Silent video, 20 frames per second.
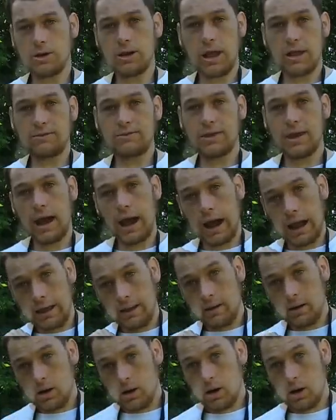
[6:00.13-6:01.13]
in
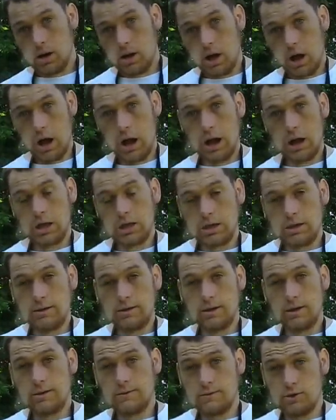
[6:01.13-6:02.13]
AVI,
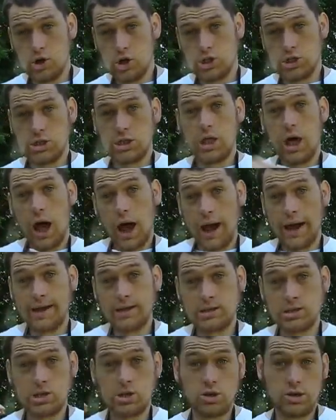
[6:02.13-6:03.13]
convert it to the
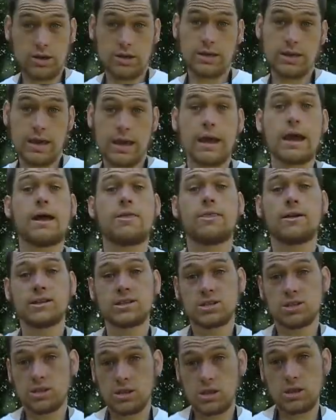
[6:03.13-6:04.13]
highest you can get, and
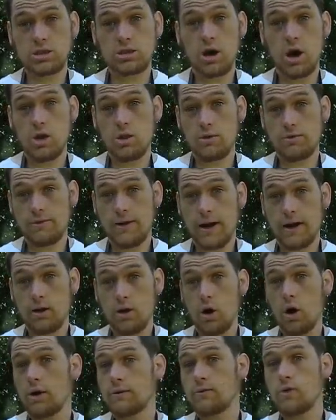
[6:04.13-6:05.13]
then delete the other file
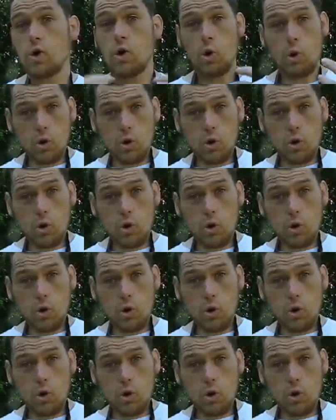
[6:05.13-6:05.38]
off,